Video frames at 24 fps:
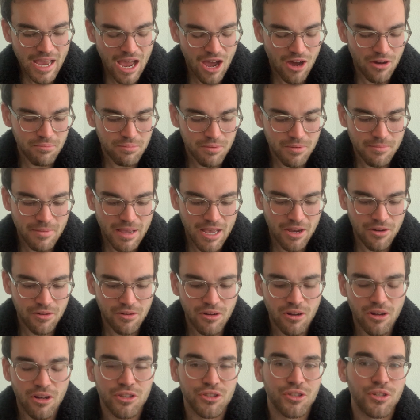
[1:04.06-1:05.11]
album out
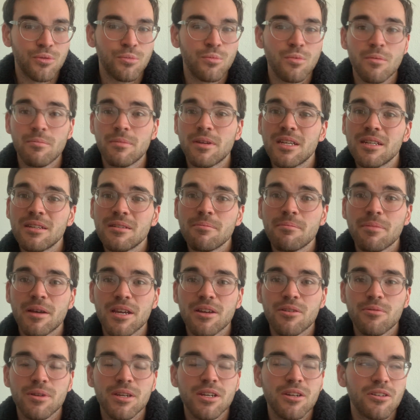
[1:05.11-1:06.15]
called A Woman by
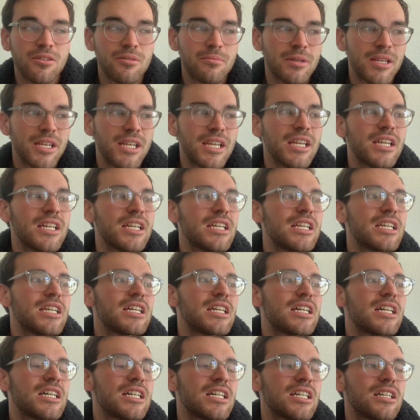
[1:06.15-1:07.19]
Queen Herbie,
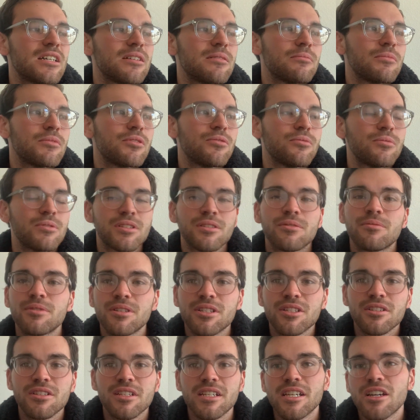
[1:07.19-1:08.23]
who was
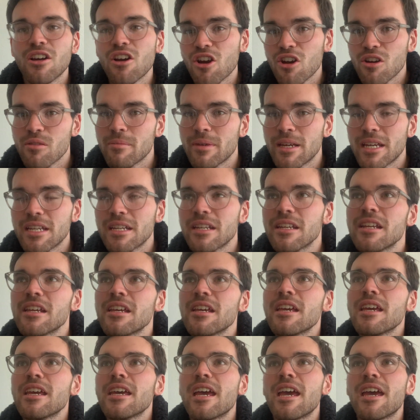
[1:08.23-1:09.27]
originally Carmen.
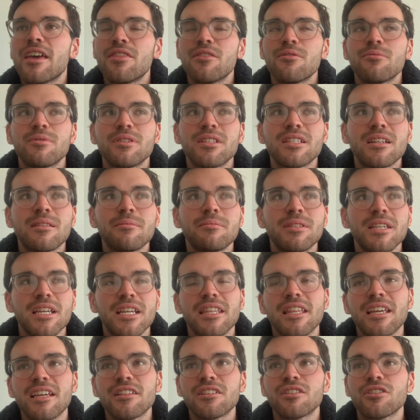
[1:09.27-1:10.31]
And the reason I'm saying
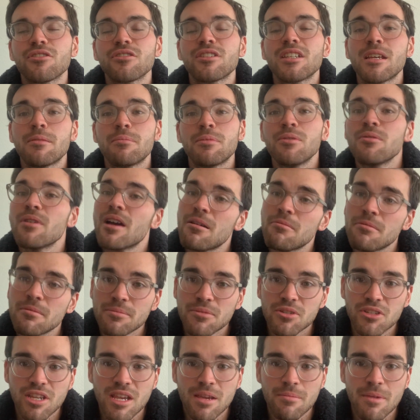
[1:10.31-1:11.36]
that is her debut album
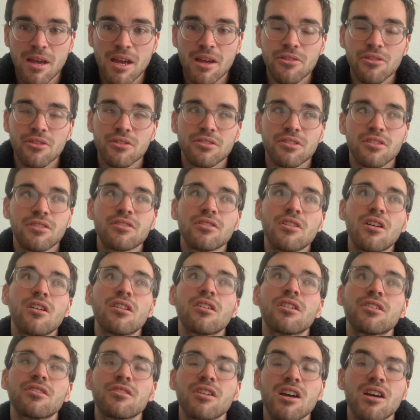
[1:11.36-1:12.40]
just came out. There's a song
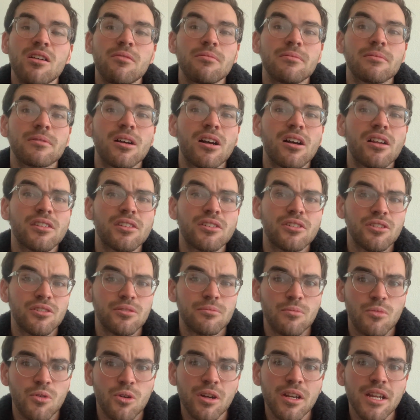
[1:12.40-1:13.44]
on her album called Good
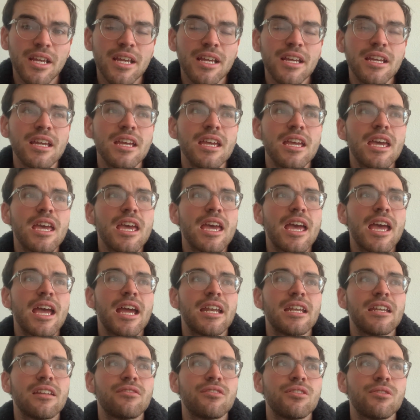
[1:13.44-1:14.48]
Morning.
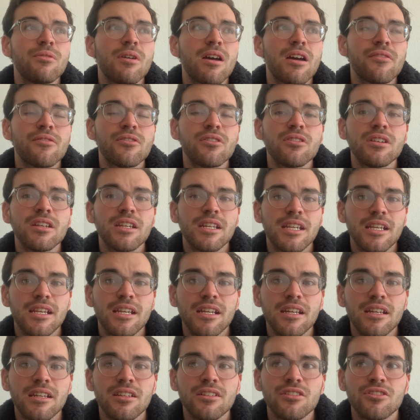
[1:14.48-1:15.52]
And if you ever
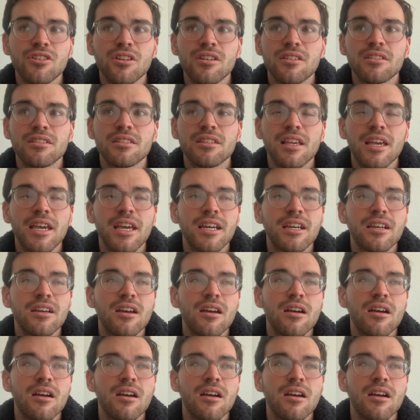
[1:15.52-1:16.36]
need just like